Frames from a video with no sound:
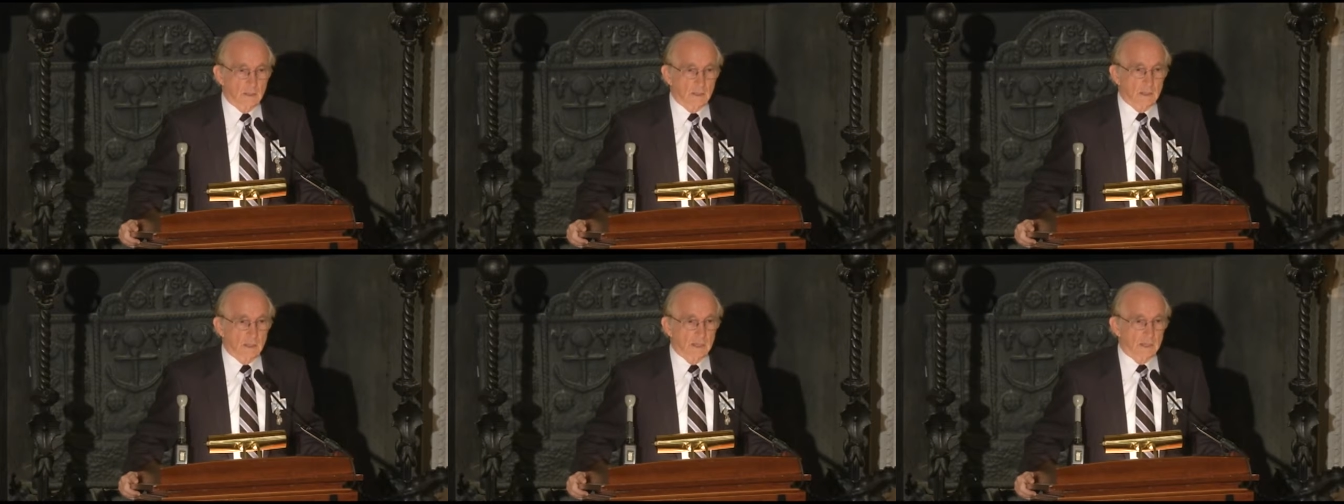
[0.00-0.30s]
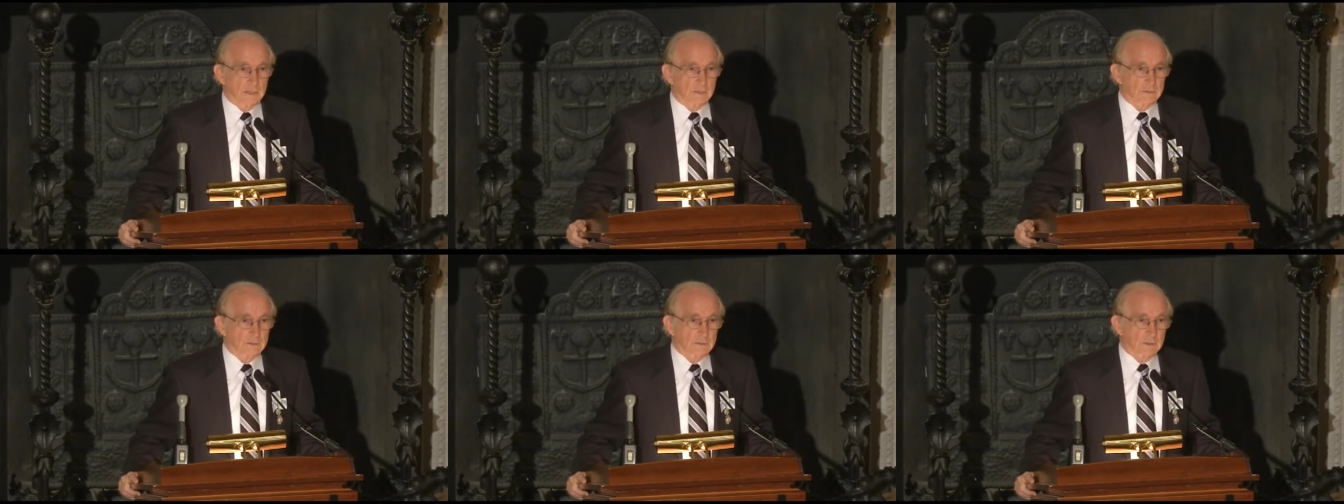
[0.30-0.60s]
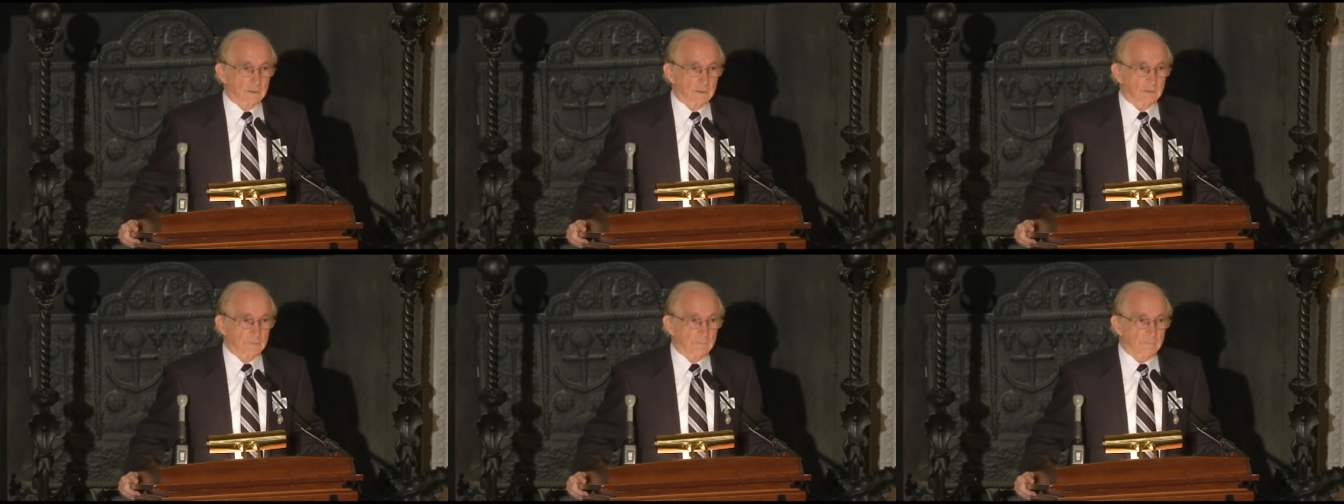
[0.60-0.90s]
and,
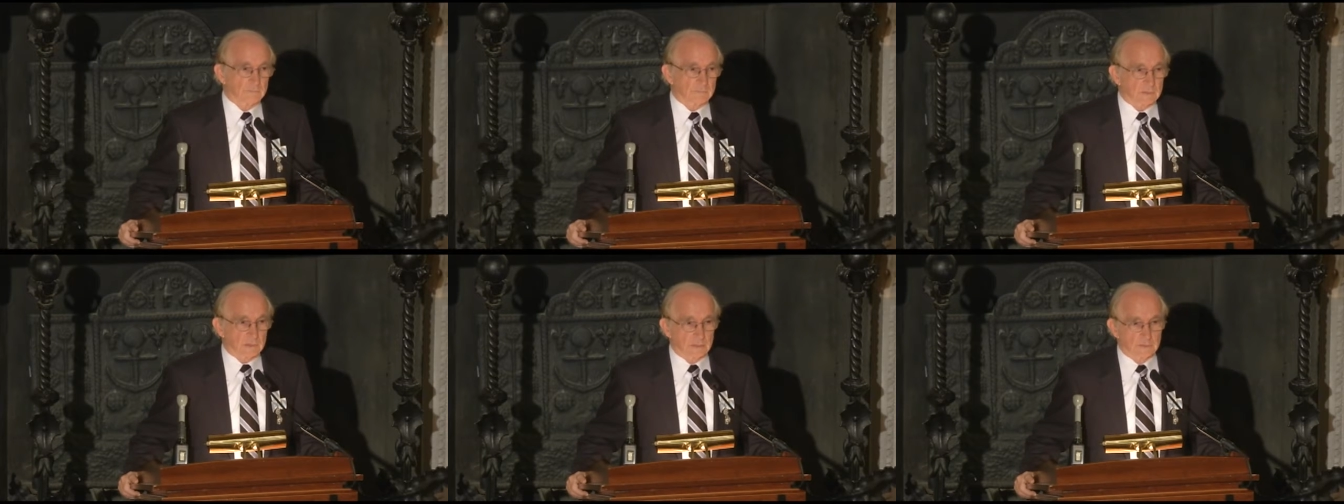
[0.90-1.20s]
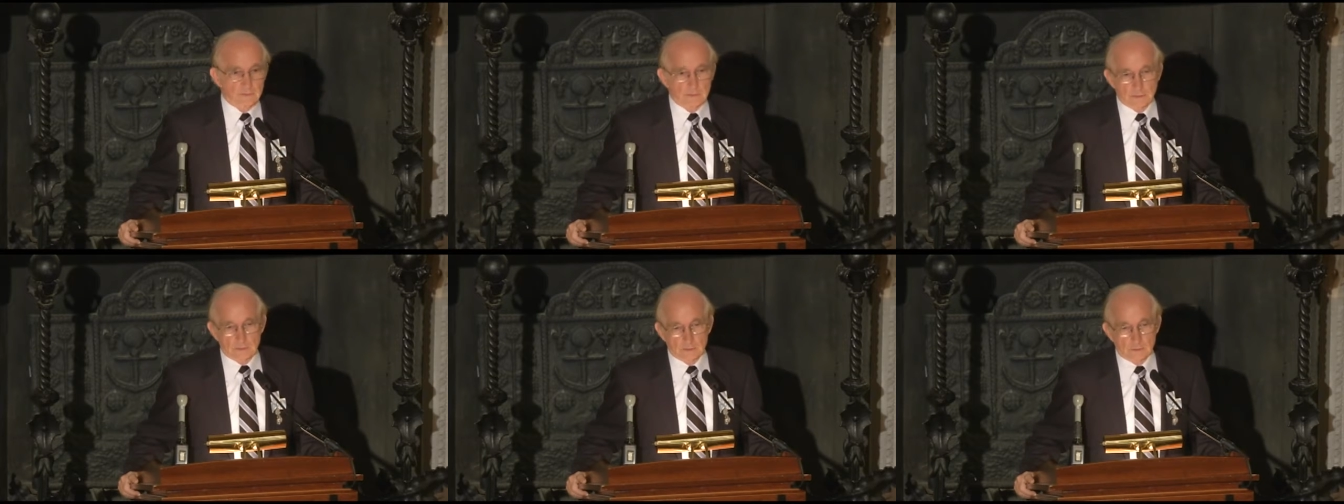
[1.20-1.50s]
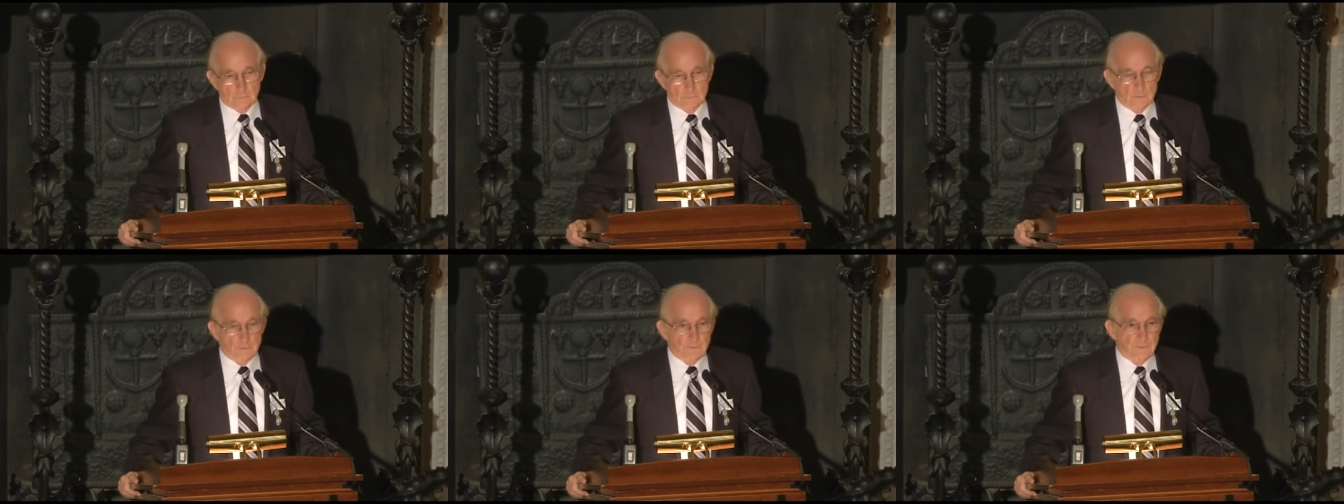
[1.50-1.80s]
uh, and then
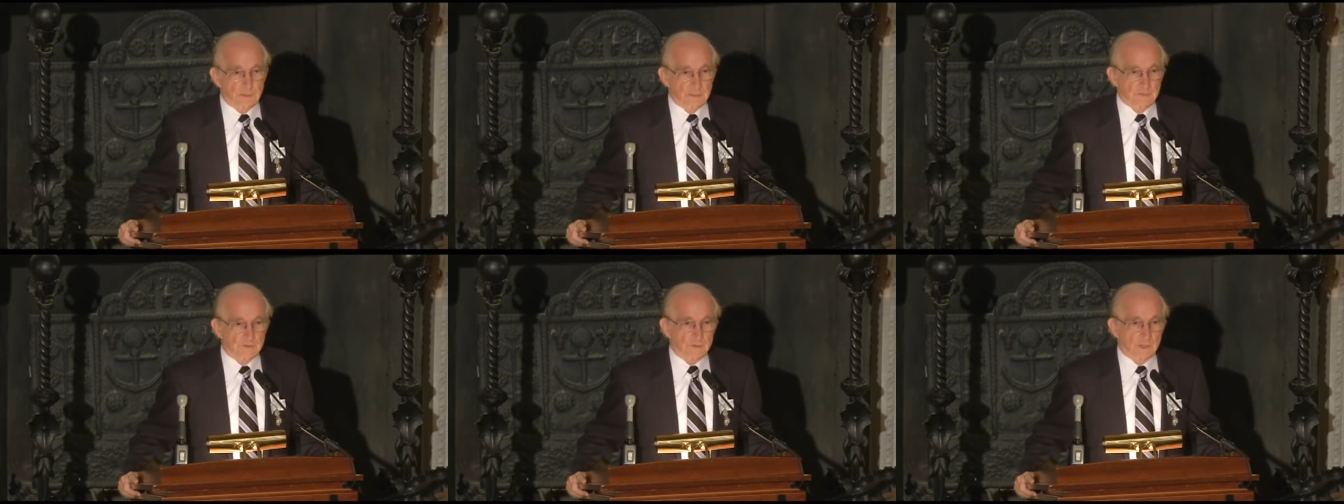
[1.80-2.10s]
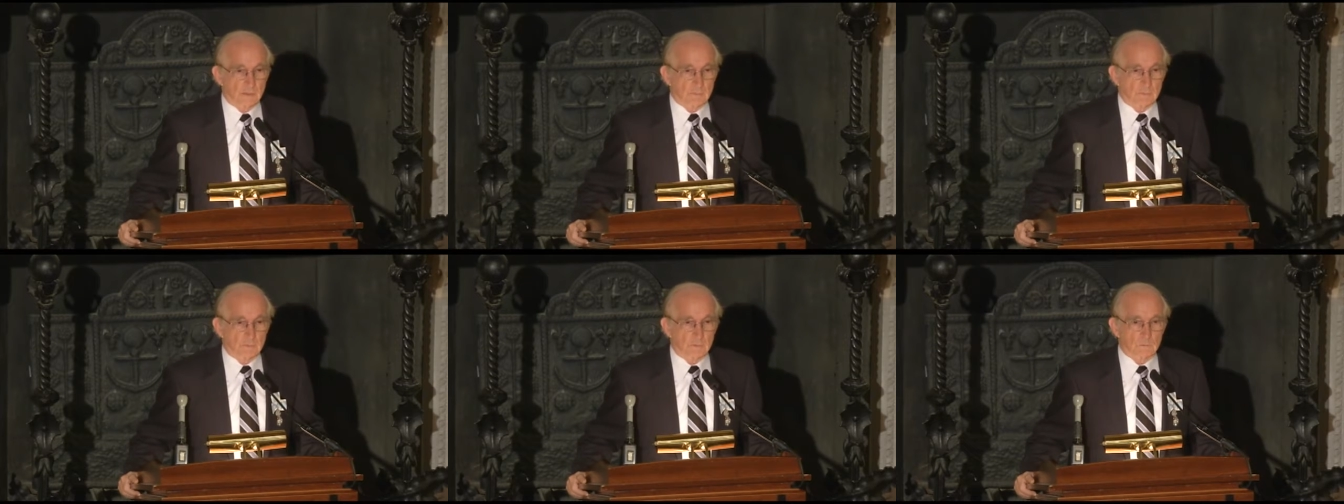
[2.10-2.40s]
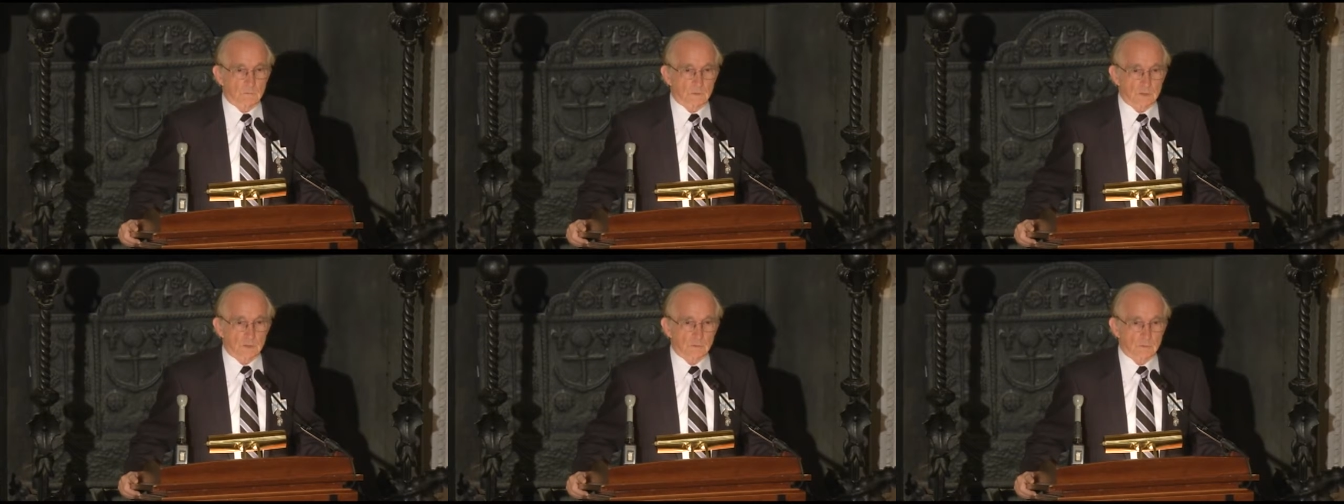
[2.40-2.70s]
a buffet supper,
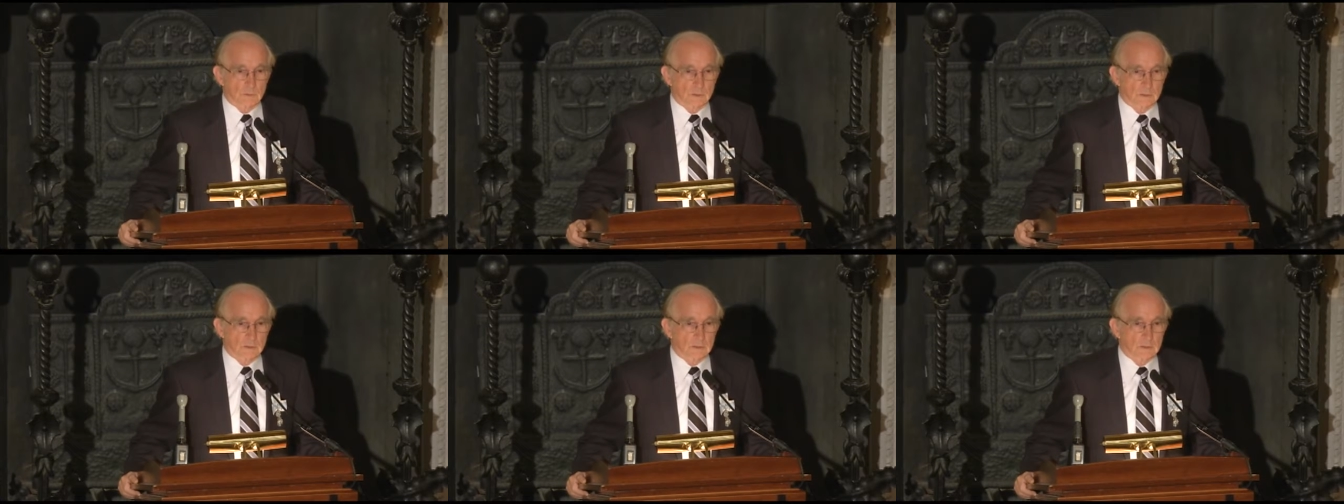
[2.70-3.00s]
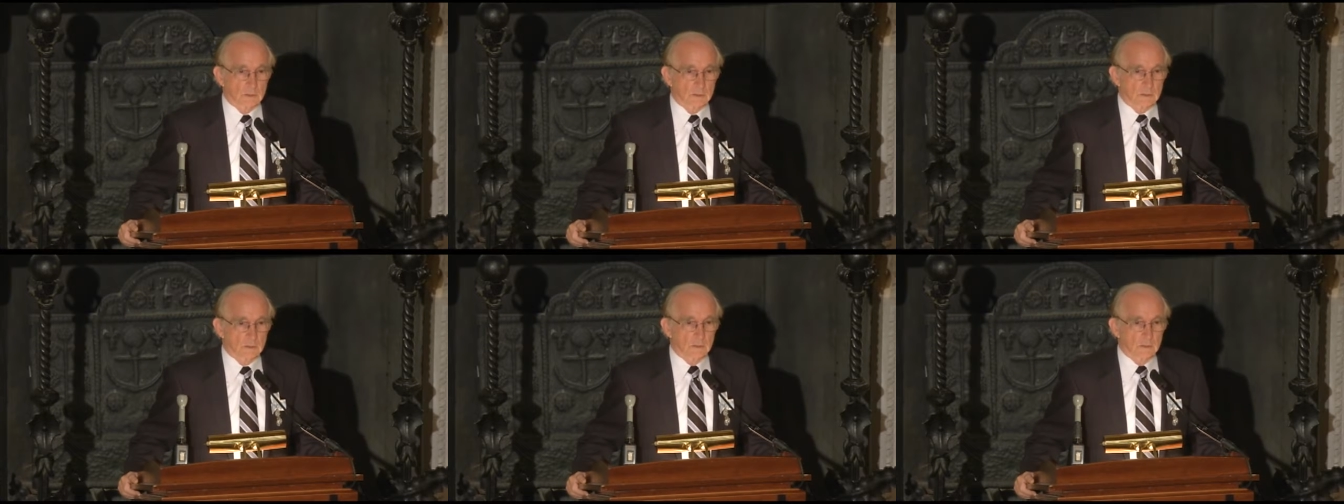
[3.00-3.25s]
which we